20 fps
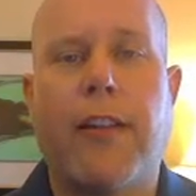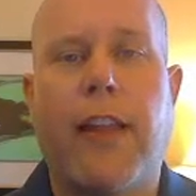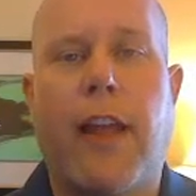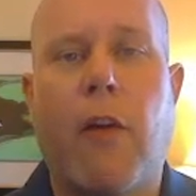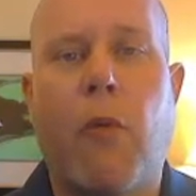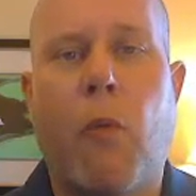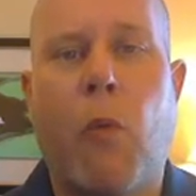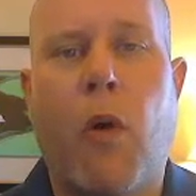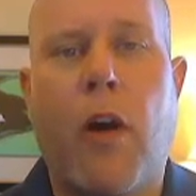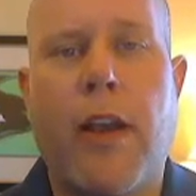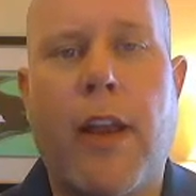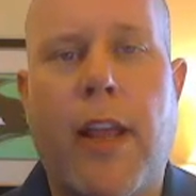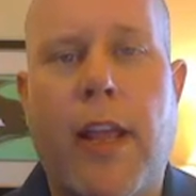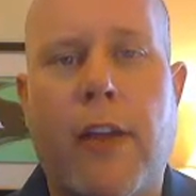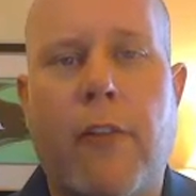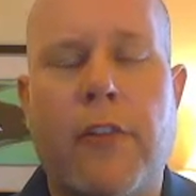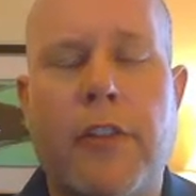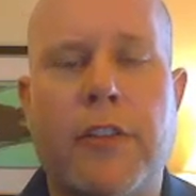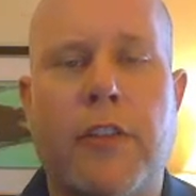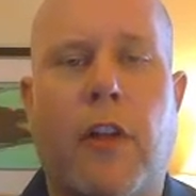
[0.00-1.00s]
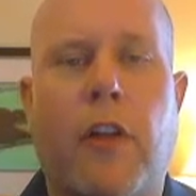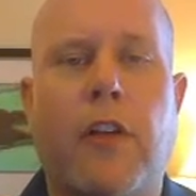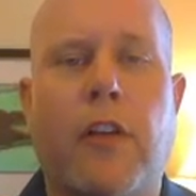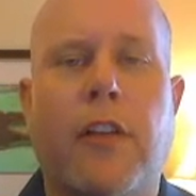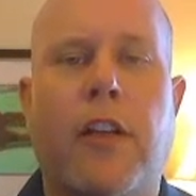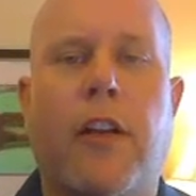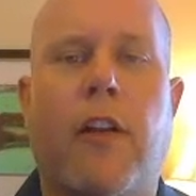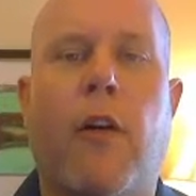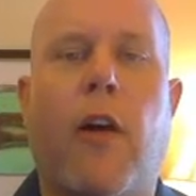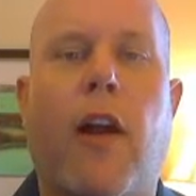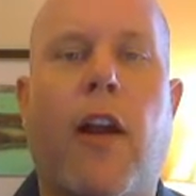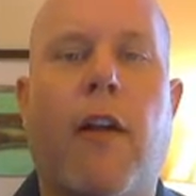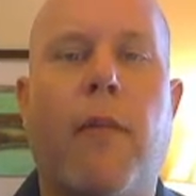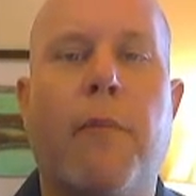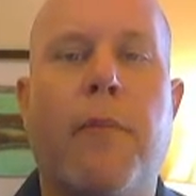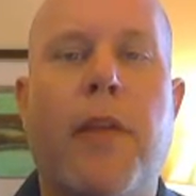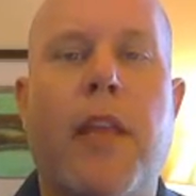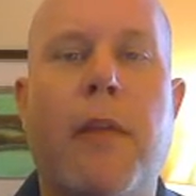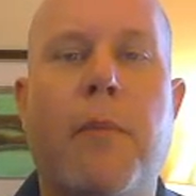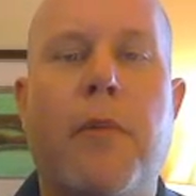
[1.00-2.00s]
that one end result, are
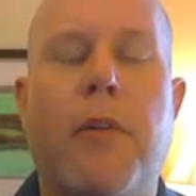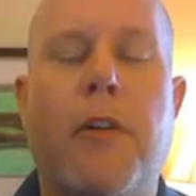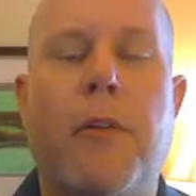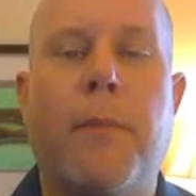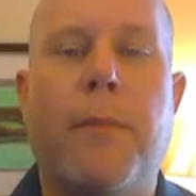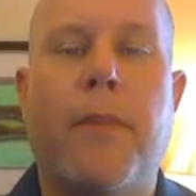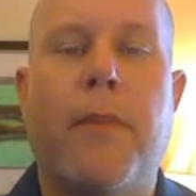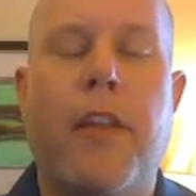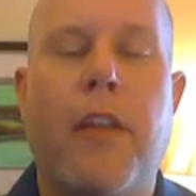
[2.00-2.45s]
people